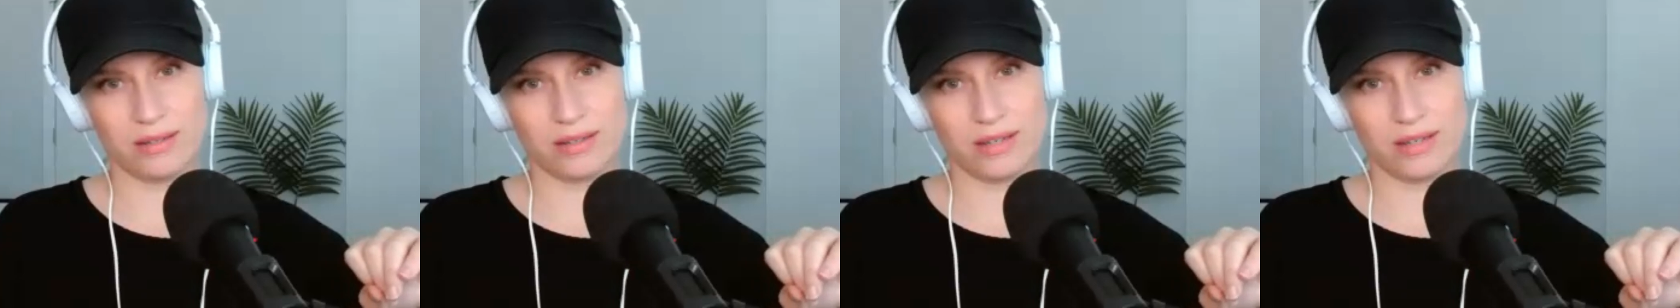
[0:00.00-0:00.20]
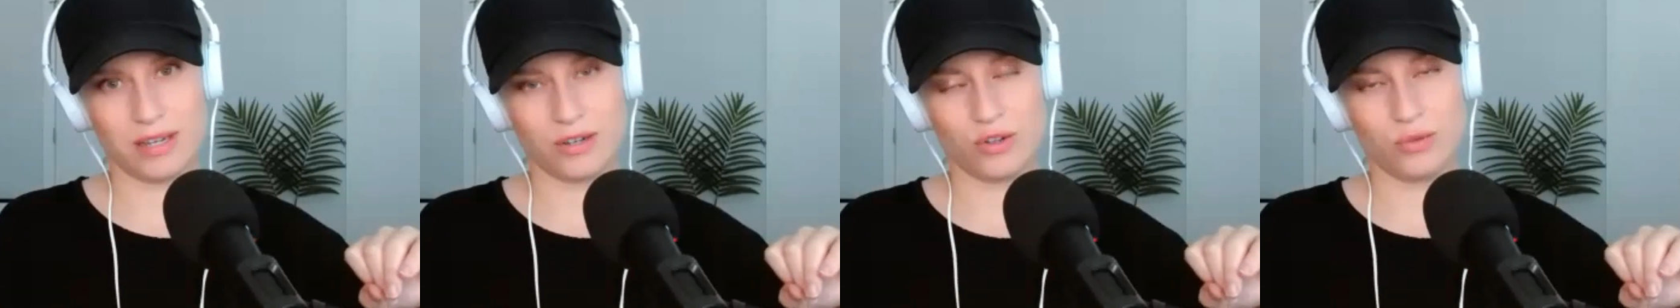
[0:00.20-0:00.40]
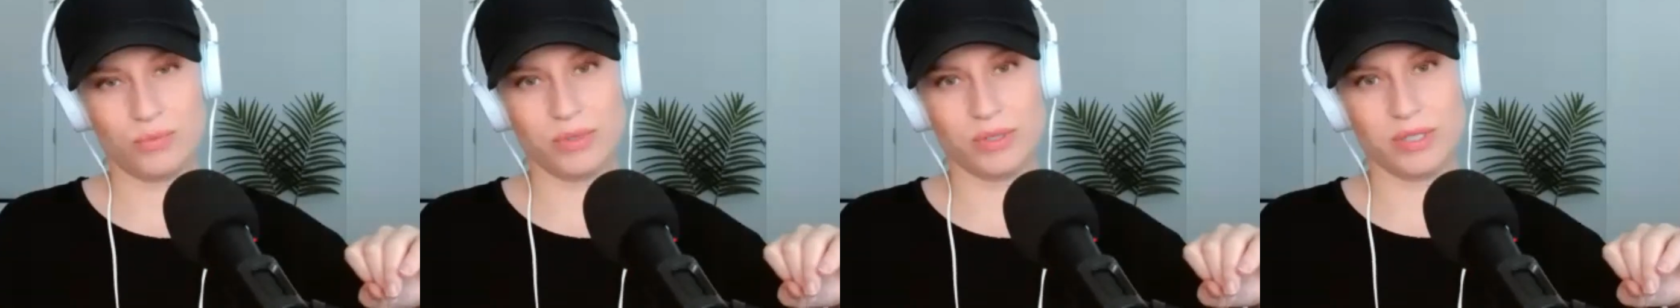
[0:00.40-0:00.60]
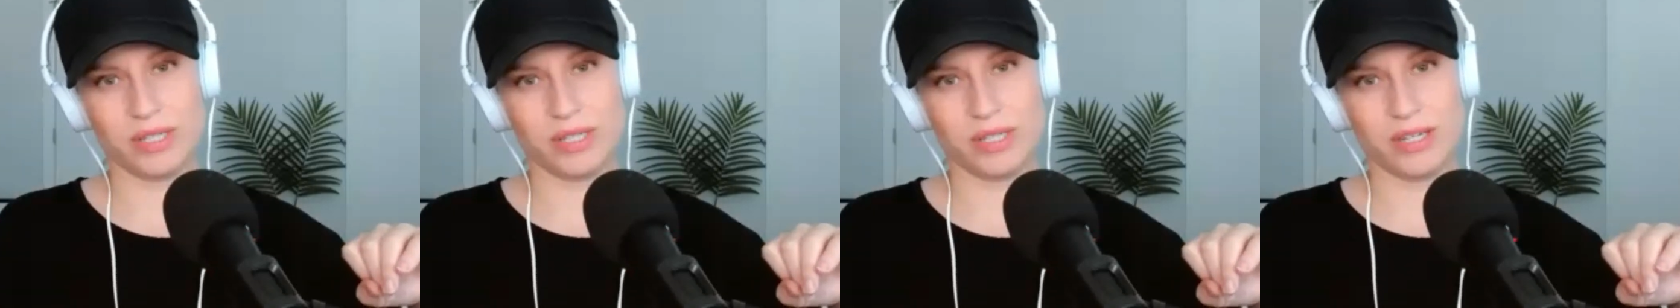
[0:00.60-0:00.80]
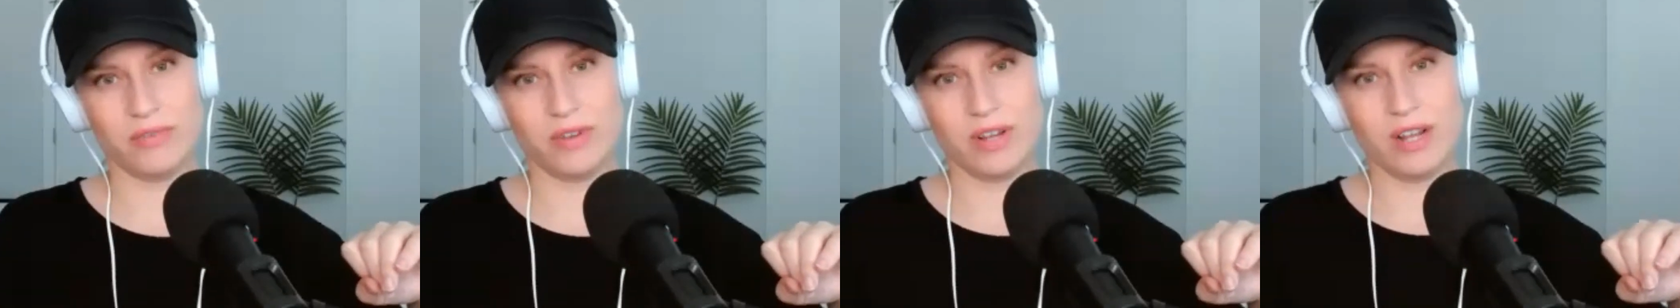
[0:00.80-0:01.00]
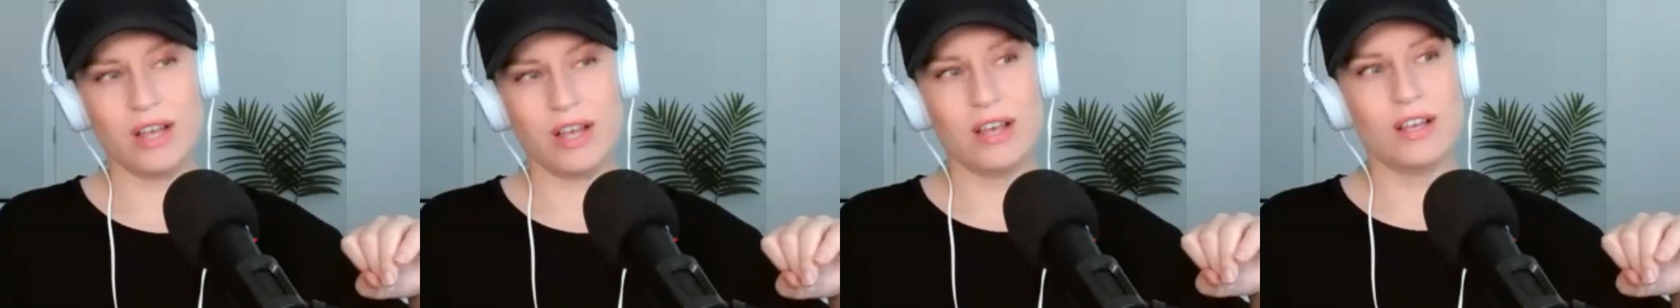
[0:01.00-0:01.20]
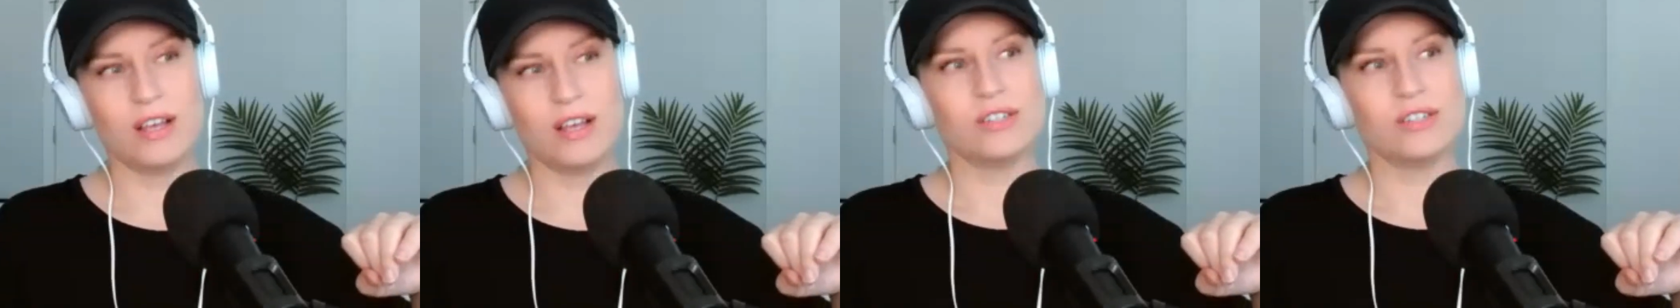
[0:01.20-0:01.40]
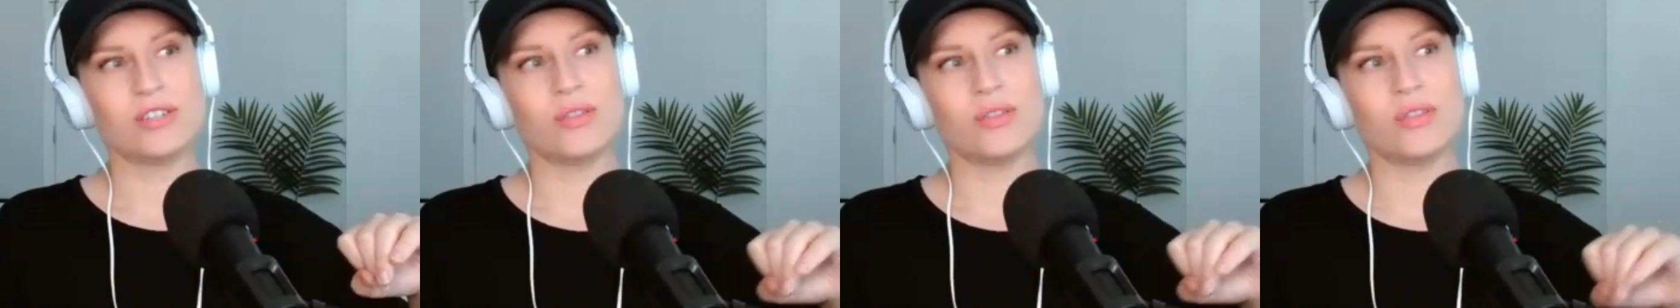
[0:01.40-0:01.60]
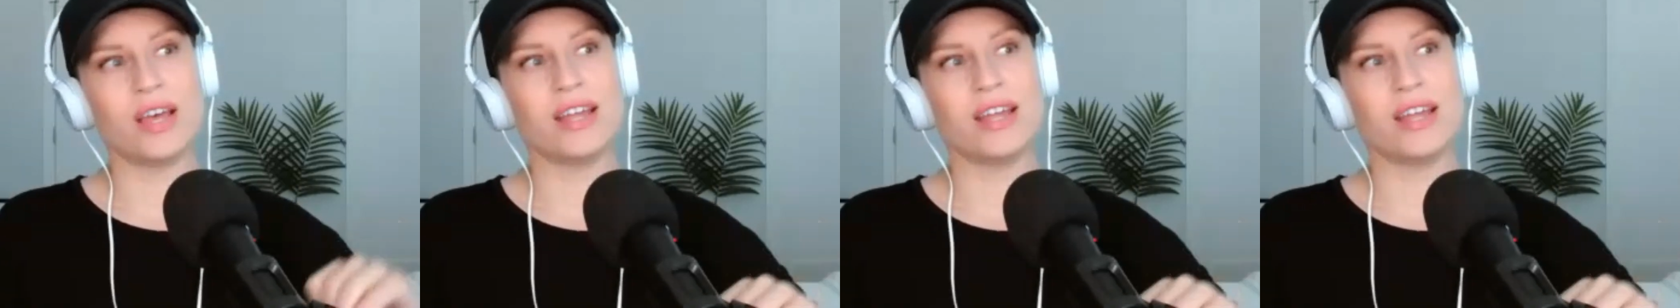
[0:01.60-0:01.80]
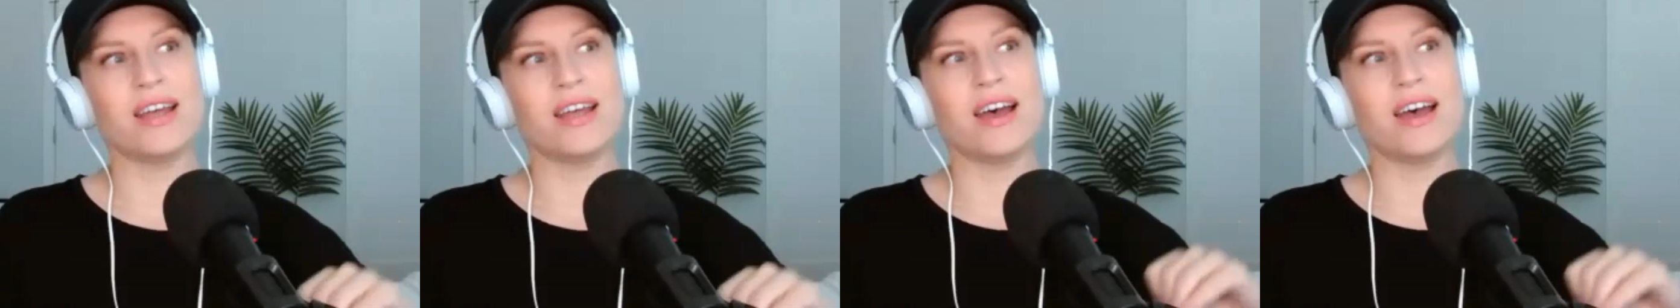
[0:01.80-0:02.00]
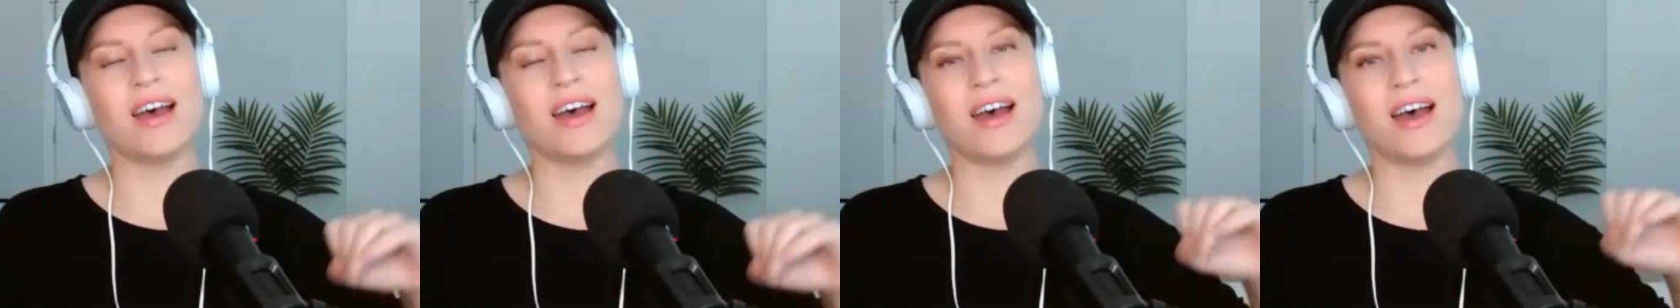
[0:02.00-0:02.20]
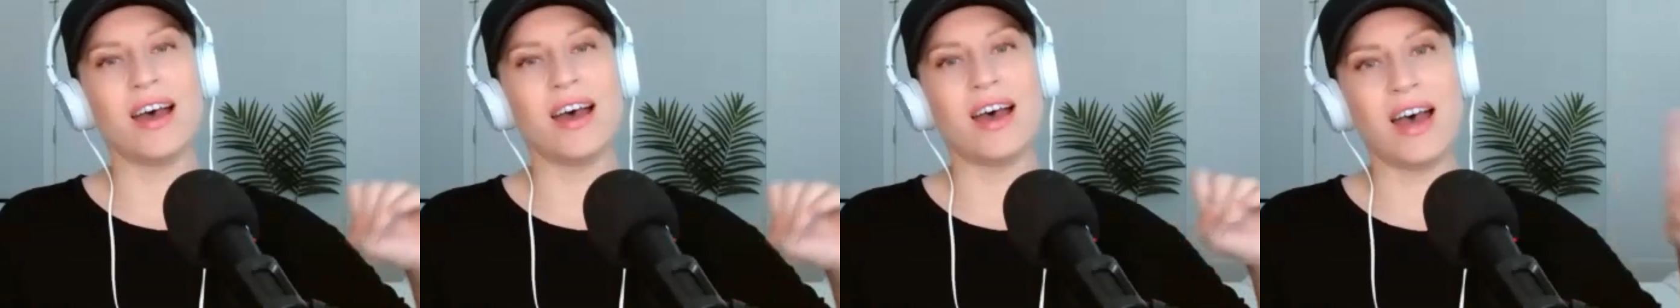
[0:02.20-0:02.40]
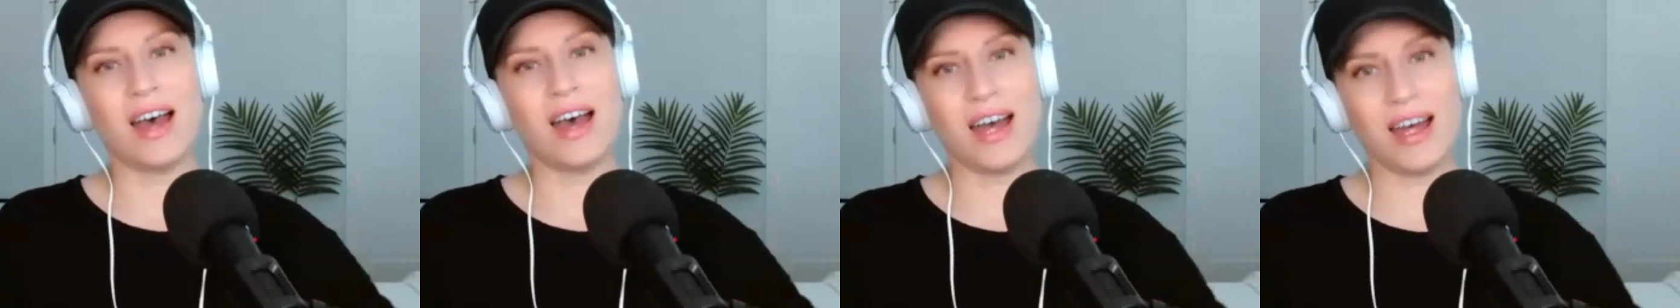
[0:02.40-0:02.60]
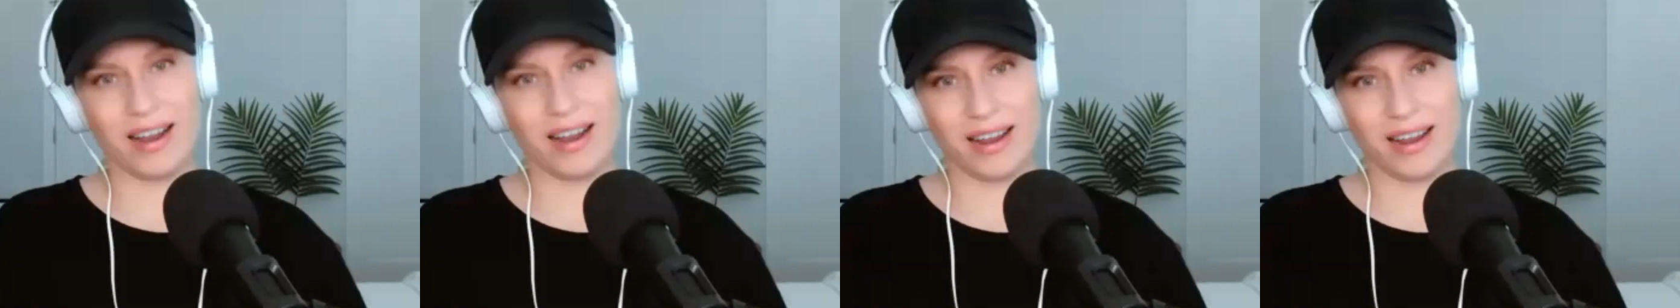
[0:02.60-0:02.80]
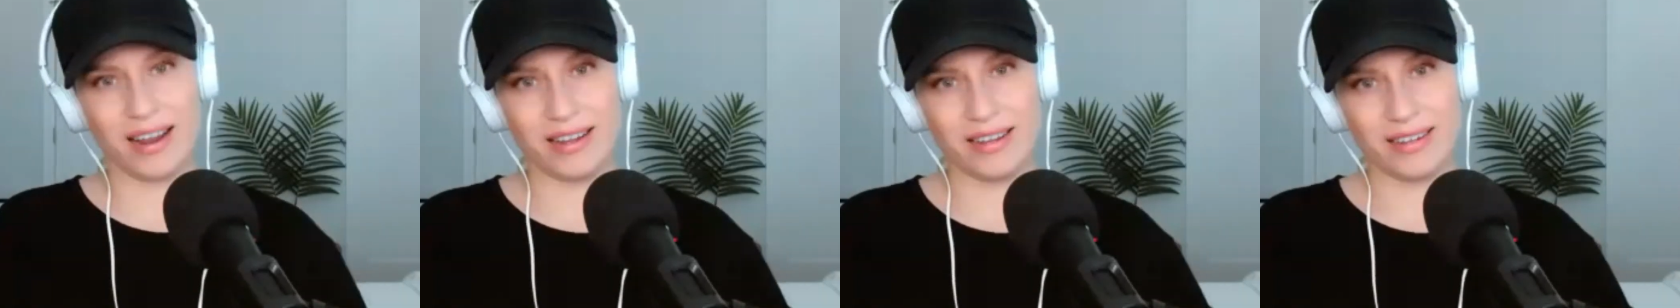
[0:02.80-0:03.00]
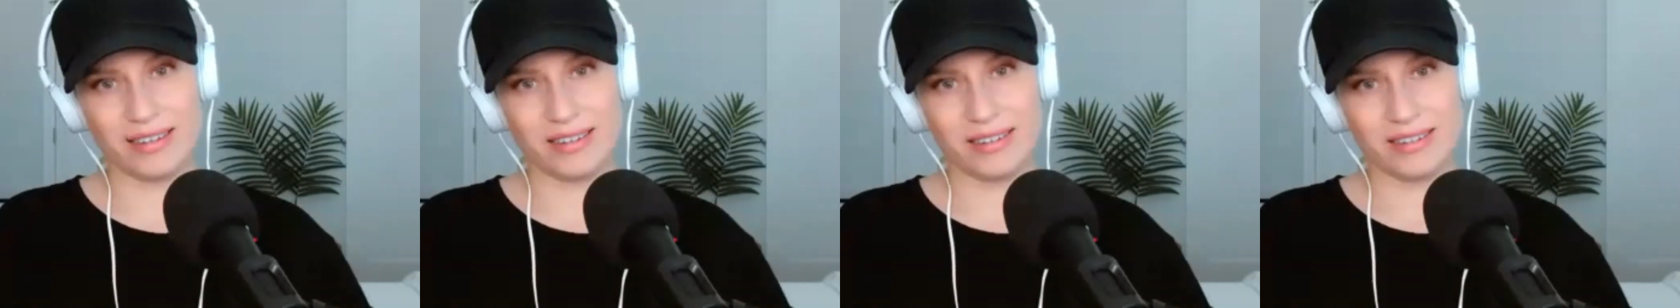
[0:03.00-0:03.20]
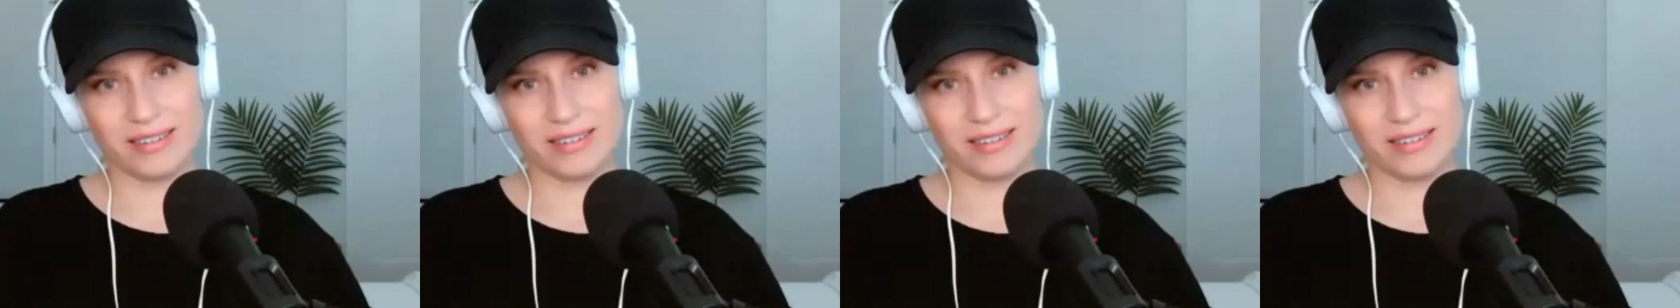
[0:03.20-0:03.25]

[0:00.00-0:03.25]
Can you believe? So then I